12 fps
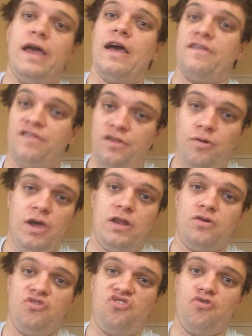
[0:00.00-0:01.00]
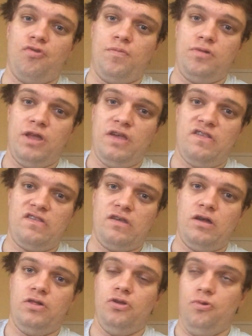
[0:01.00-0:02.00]
as the new head coach to replace
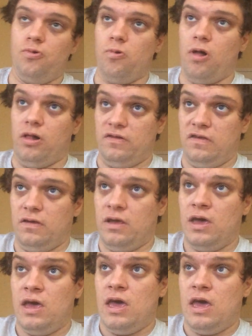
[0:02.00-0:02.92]
uh, Luke Walton.